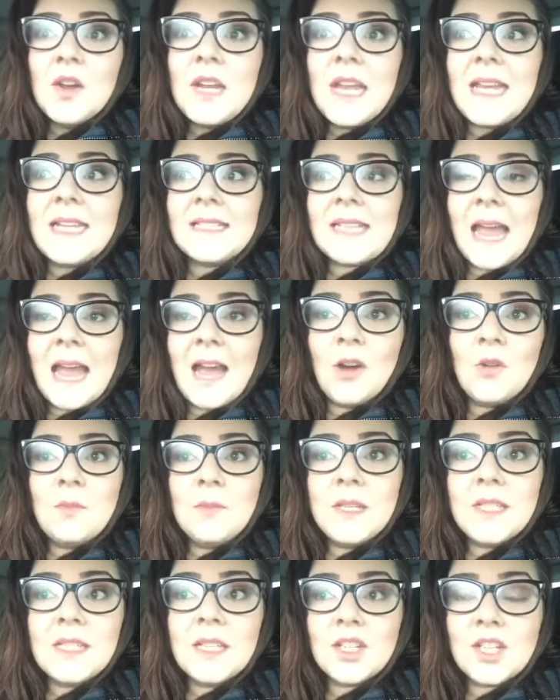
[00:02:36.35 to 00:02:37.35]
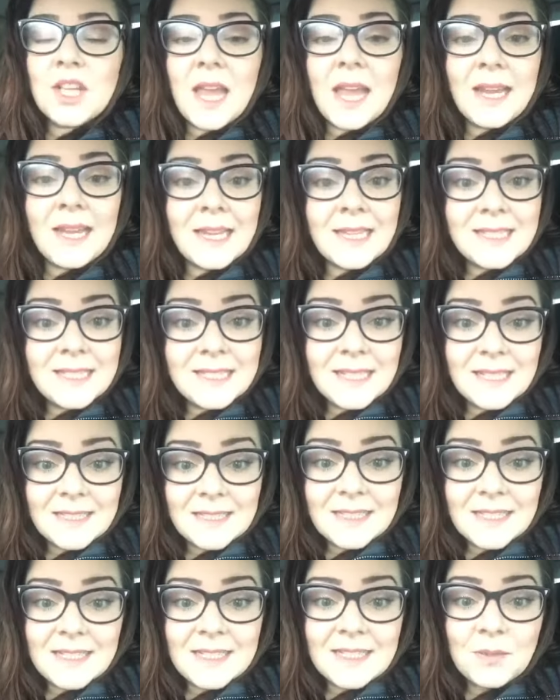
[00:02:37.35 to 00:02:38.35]
It's helped me to share
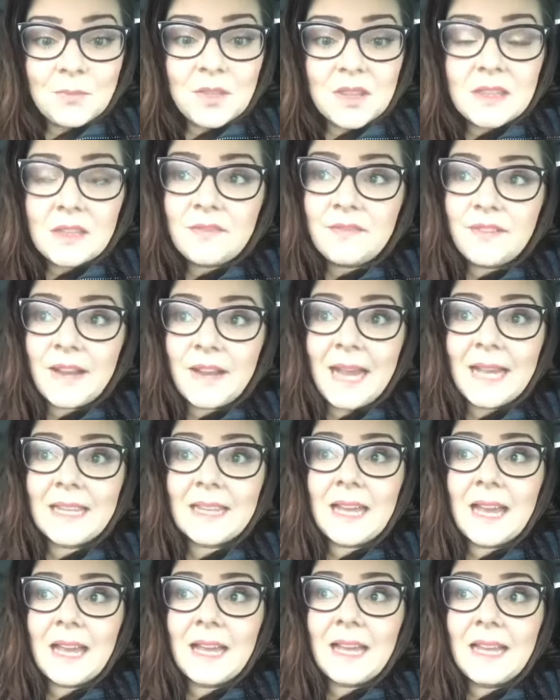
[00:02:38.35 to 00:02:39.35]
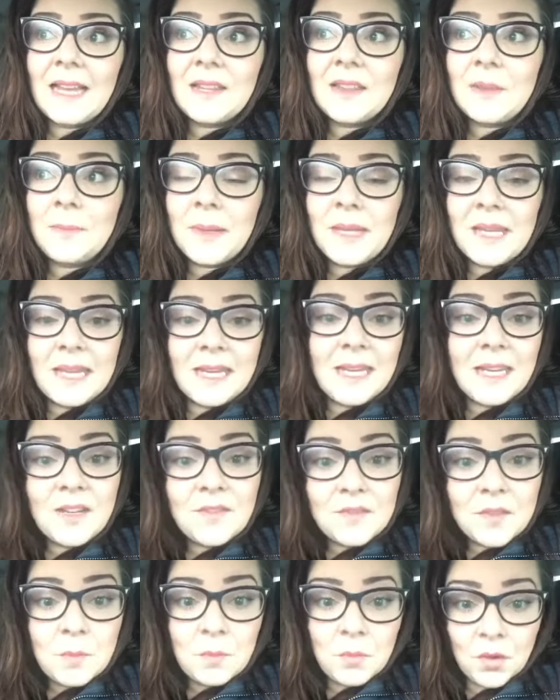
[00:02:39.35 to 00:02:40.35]
consistency with the fact that at the beginning
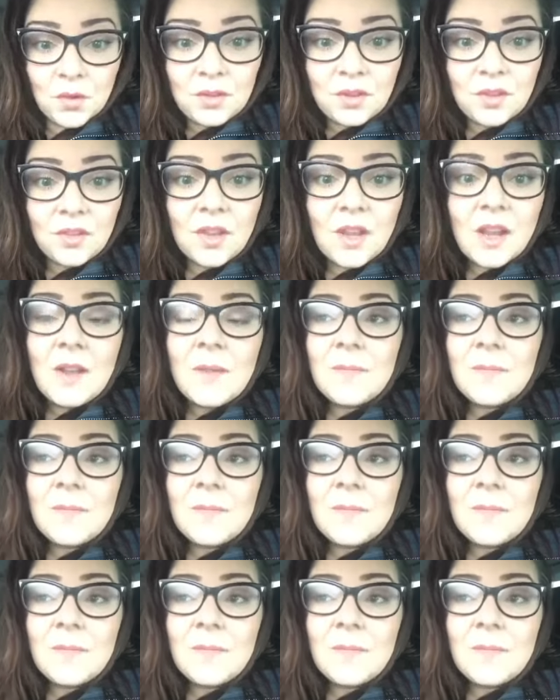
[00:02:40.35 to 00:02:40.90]
of the month,